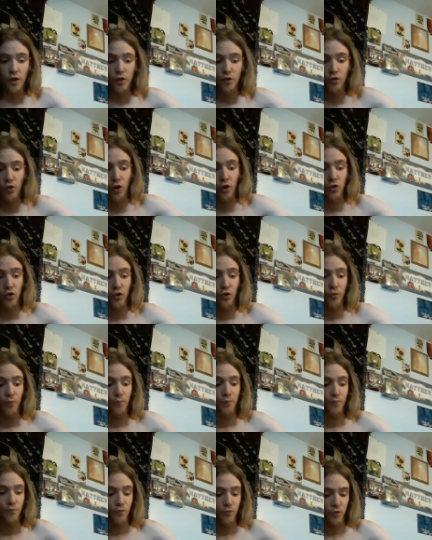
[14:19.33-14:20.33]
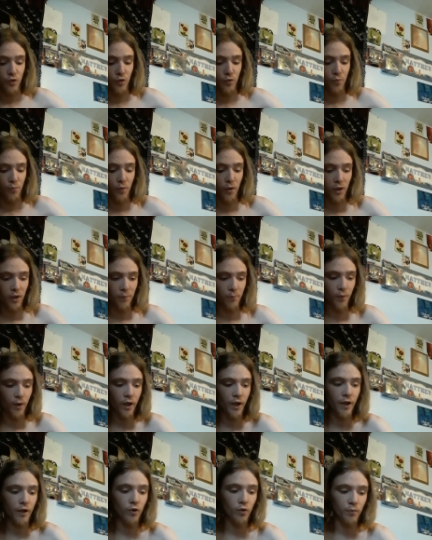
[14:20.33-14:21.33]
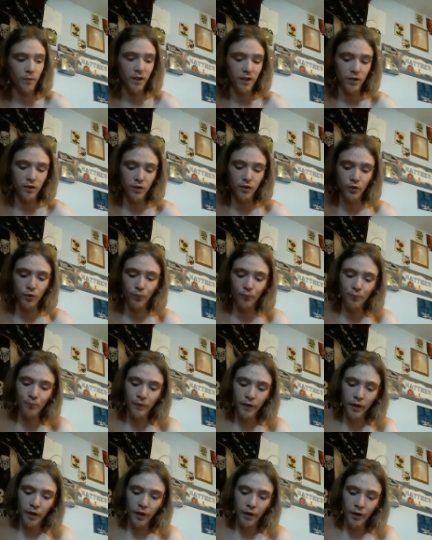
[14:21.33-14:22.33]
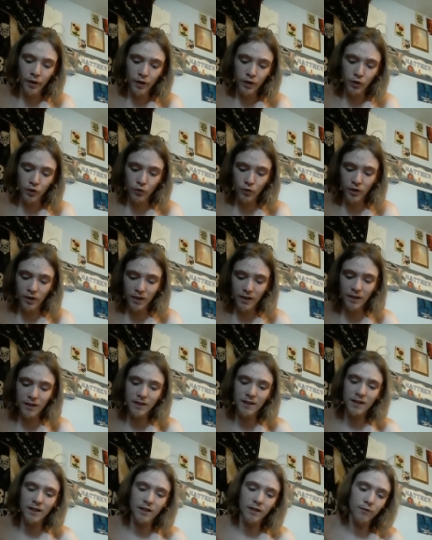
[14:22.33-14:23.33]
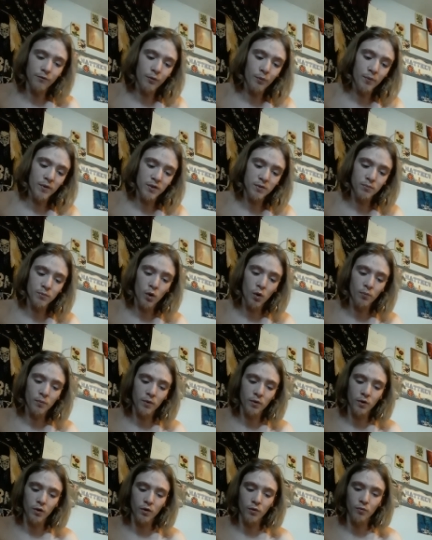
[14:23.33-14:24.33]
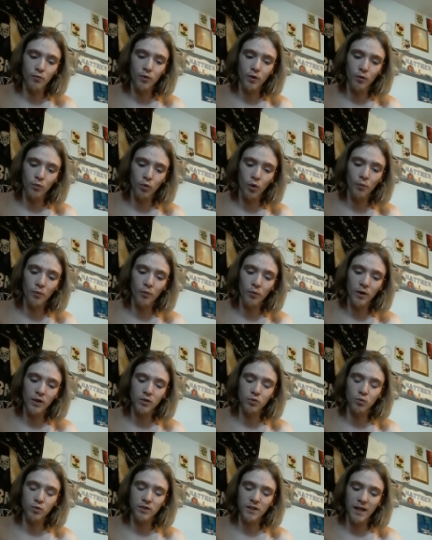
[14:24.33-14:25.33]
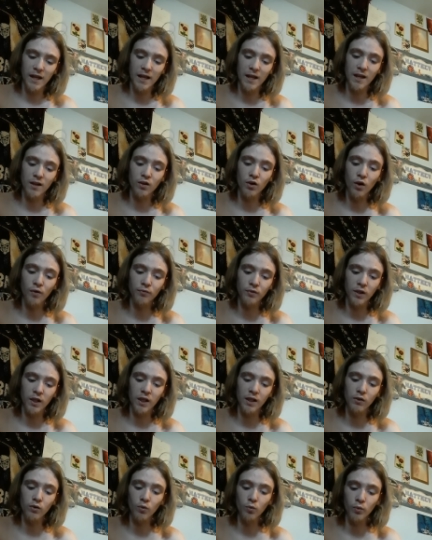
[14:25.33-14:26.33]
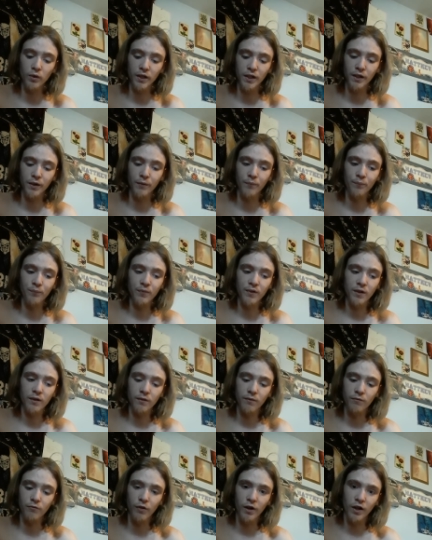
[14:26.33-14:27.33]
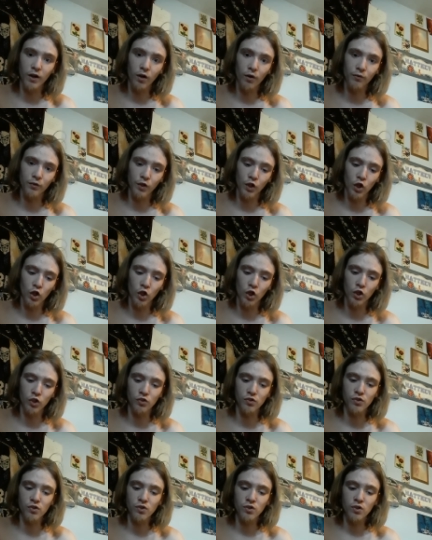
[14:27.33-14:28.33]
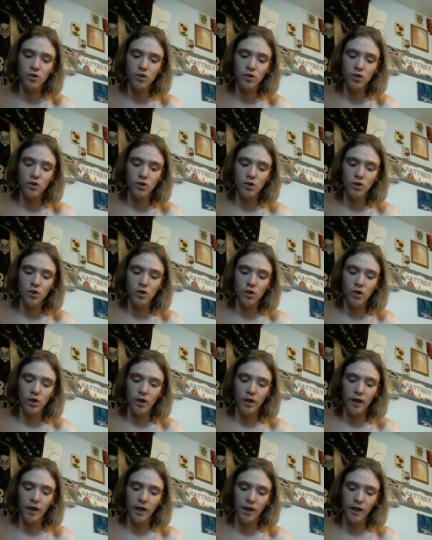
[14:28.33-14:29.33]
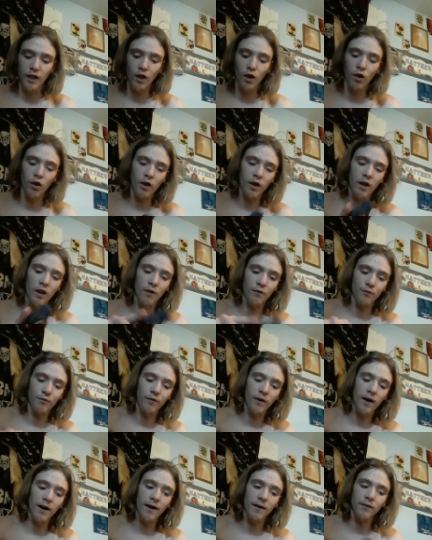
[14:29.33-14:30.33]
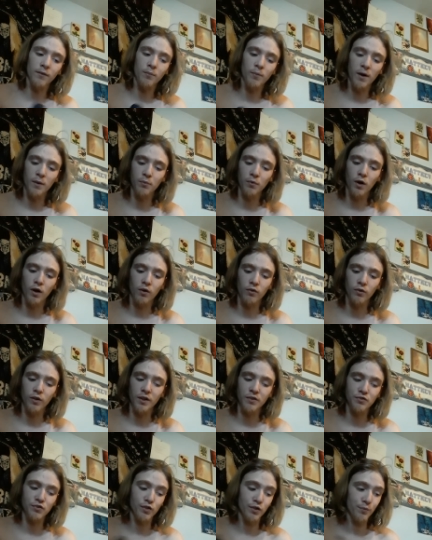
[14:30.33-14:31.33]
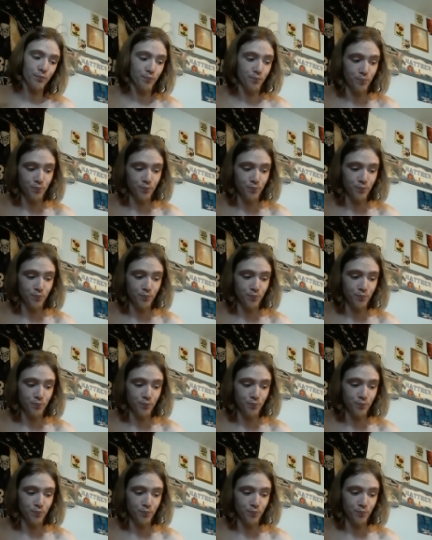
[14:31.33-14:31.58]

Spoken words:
Talk to him. You could probably buy or make a deal. You can get the infamous moment of where Roman Reigns was handcuffed in the ring, fighting off the guards, and got F5'd by Brock Lesnar.